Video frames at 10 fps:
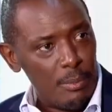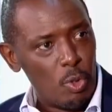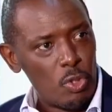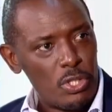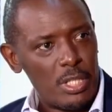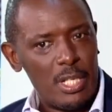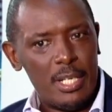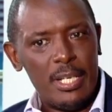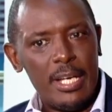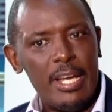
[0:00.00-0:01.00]
Because
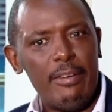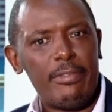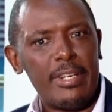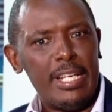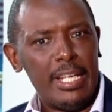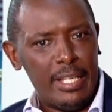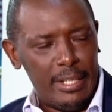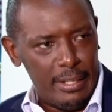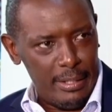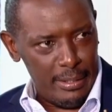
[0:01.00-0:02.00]
every day
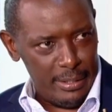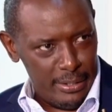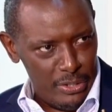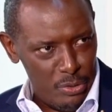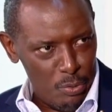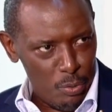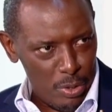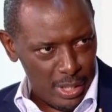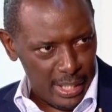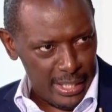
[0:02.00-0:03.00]
you
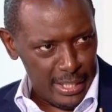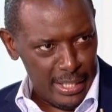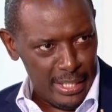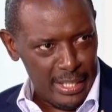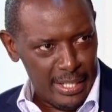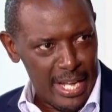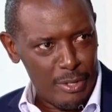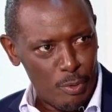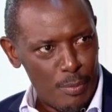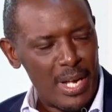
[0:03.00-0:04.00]
walk in,
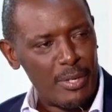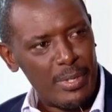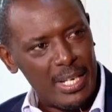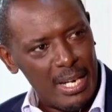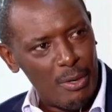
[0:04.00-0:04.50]
that woman will